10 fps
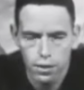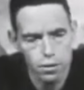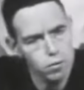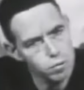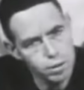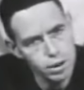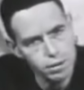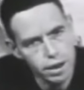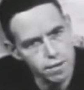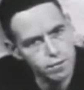They don't
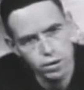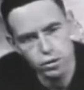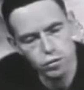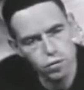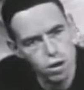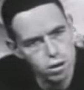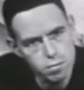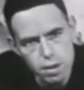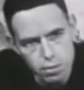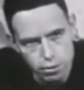appear to have very
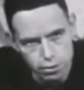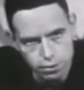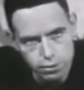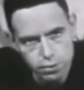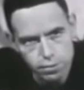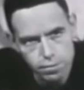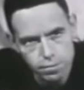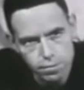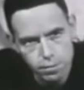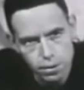strong memories.
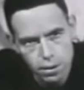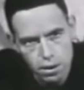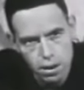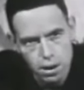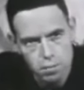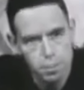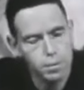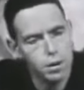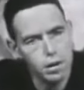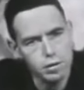
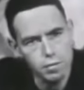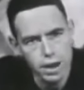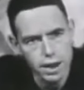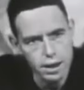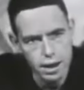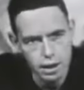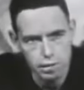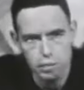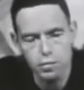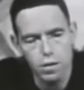But because man
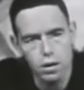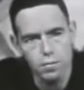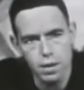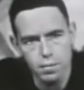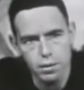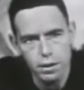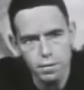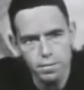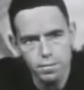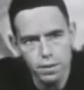has a strong
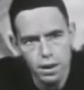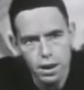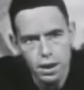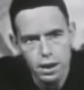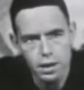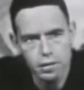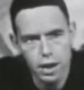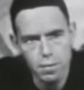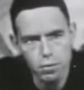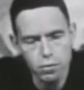memory, he
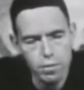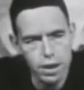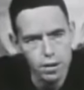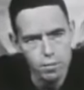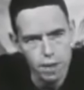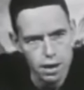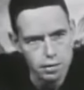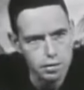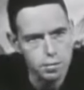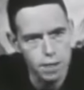is able to bear the
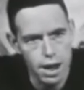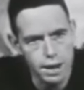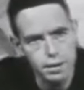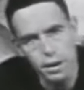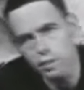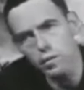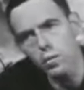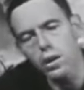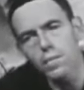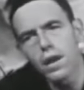past in mind and, as
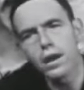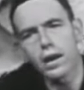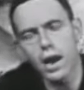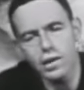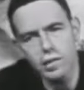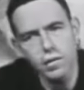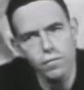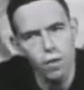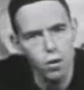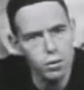it were, cast
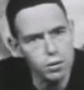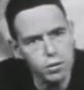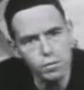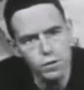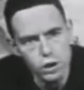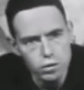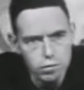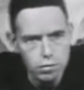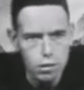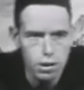it forward into
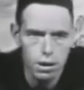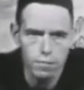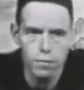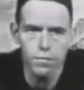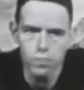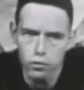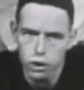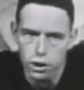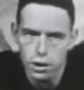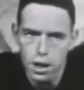visions of the
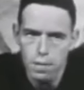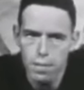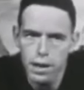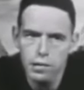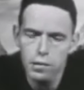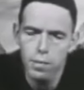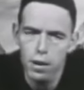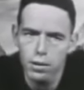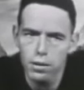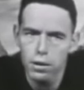future based
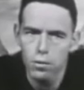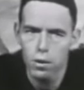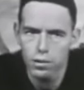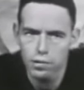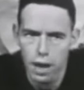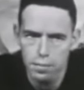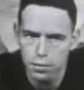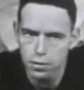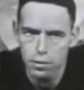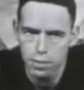upon what has
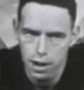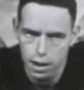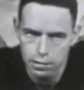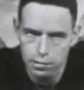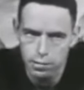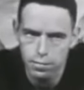happened in the past.